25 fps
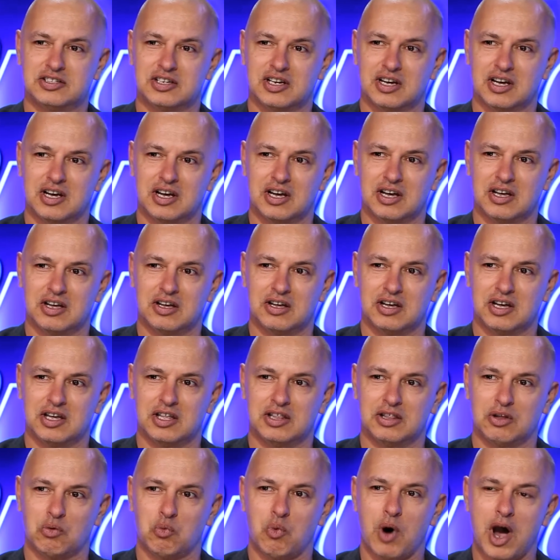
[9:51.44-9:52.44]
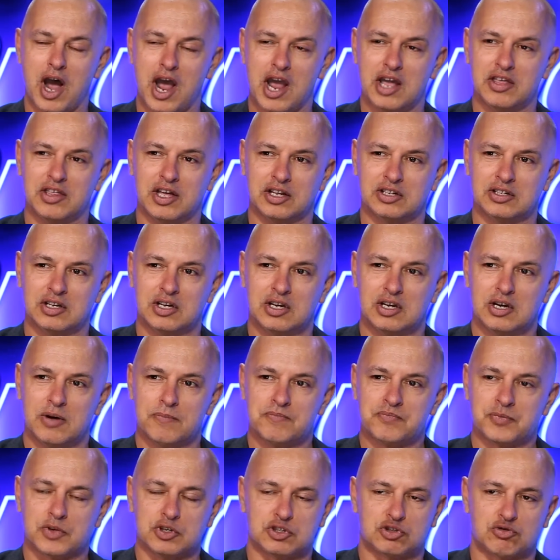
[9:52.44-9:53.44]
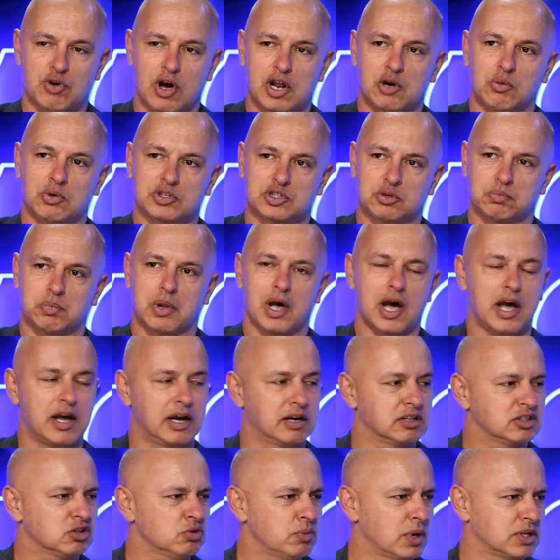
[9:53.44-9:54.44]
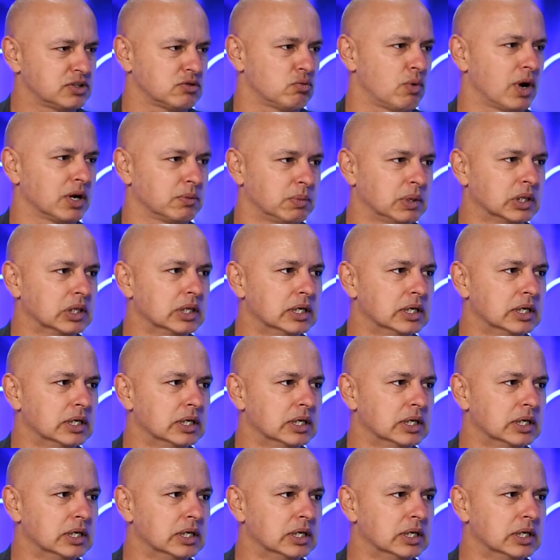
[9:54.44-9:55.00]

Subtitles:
the way that Australia wants to play. It's almost a rugby